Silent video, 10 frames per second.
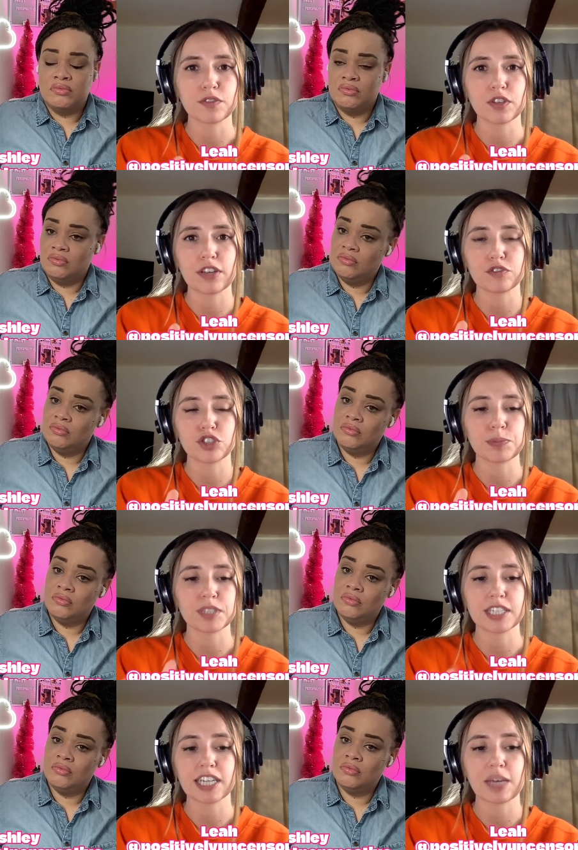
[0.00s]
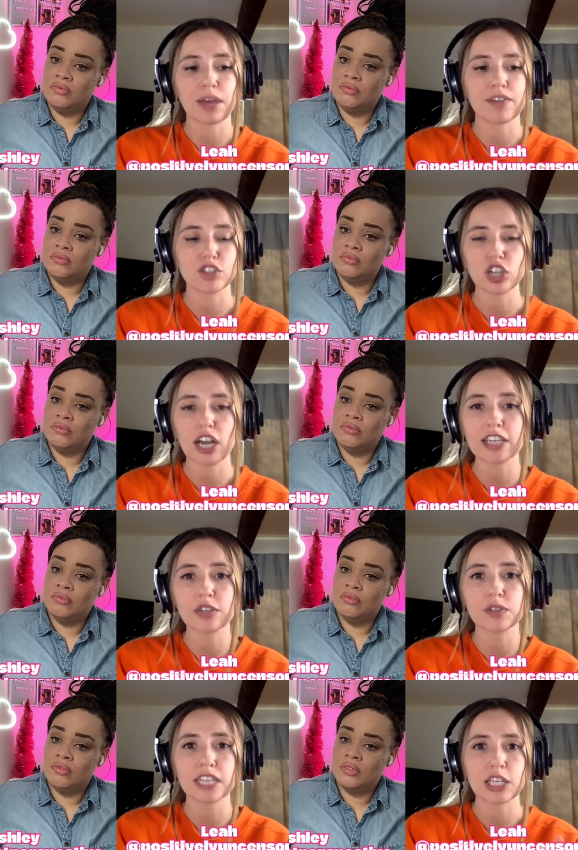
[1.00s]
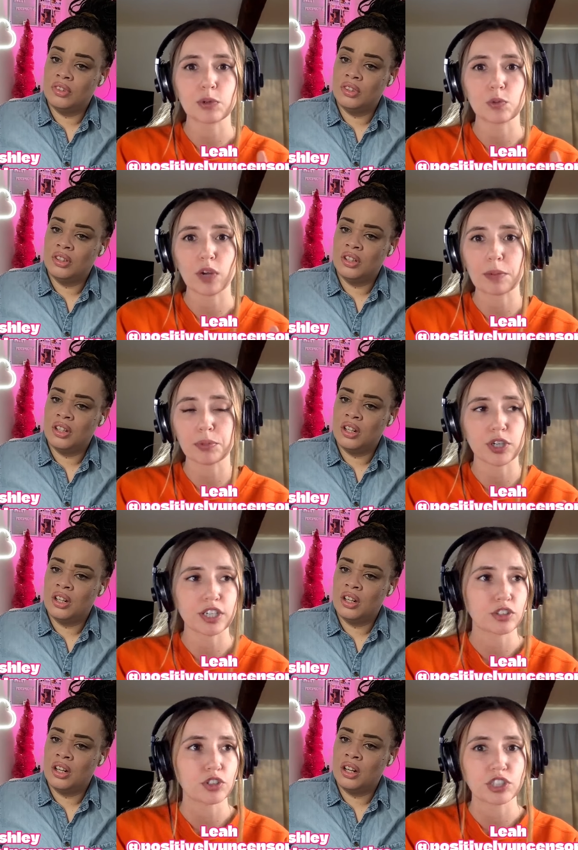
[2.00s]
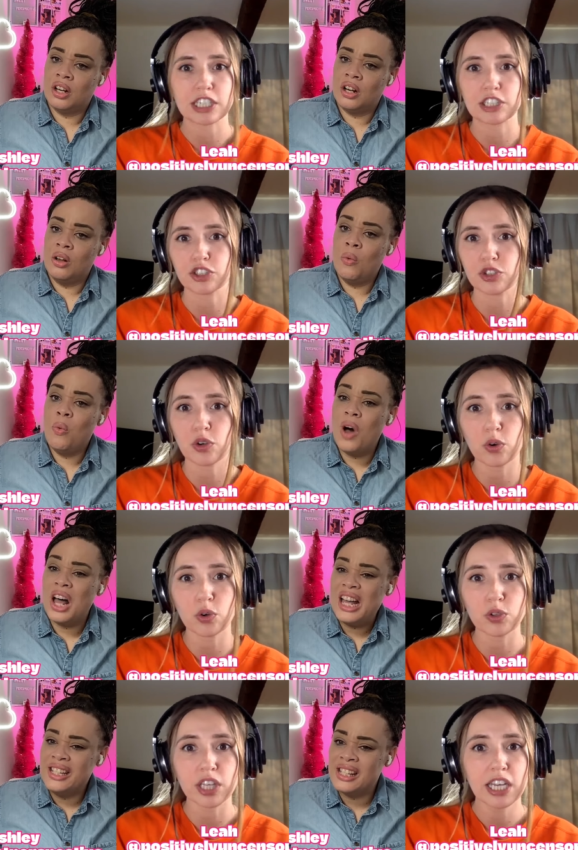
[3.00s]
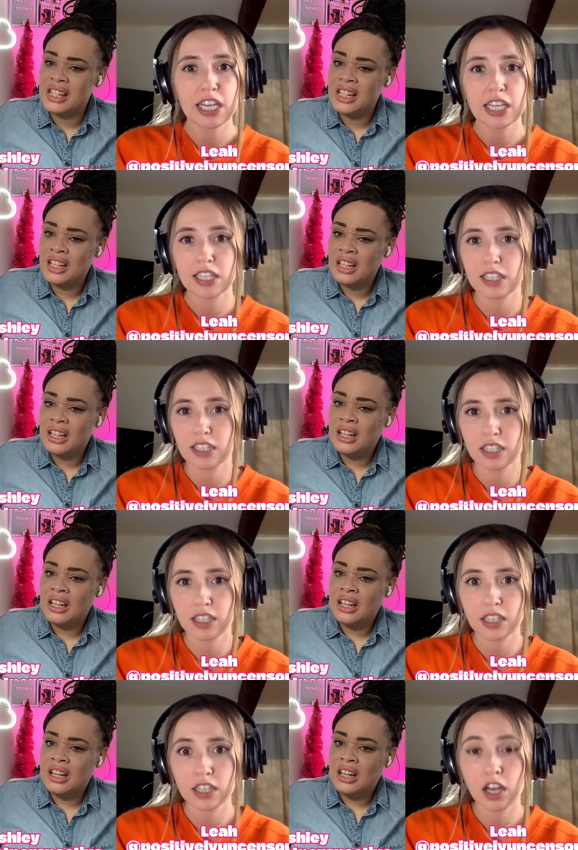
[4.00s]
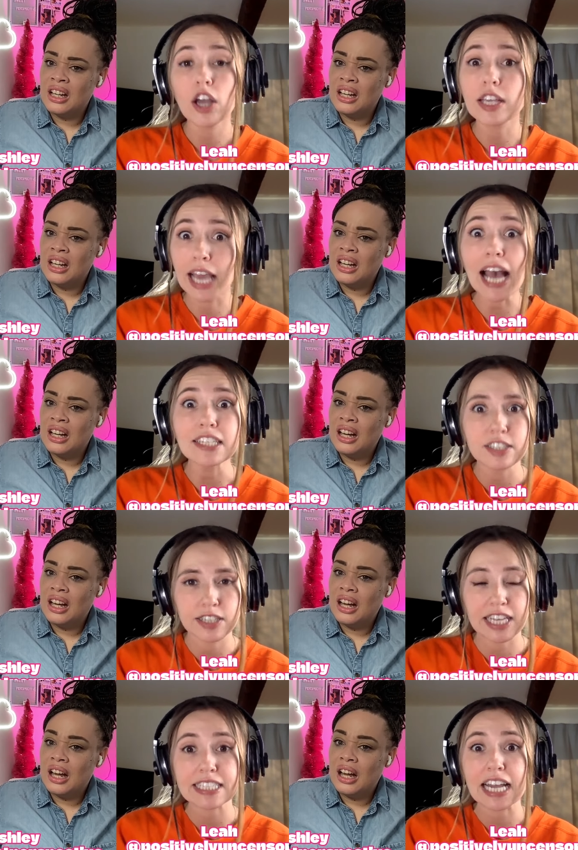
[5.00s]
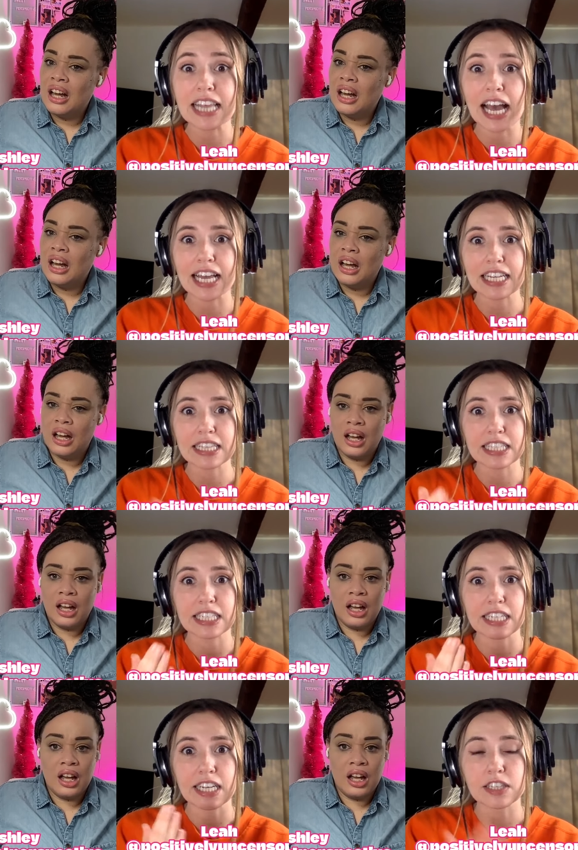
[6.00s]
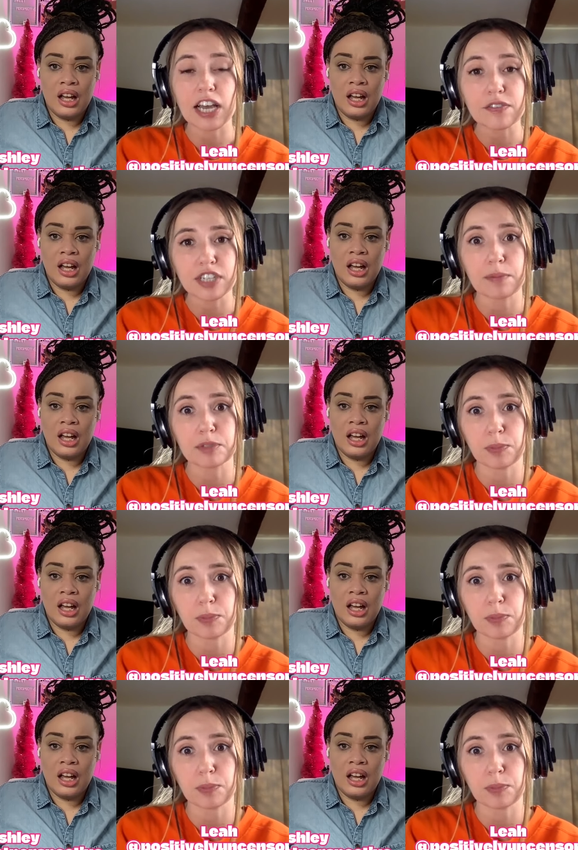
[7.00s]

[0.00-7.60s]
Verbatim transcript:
Speaker 1: of if Gypsy and him have a child that he would rape her at thirteen years old. What? Yes, they said that in the Lifetime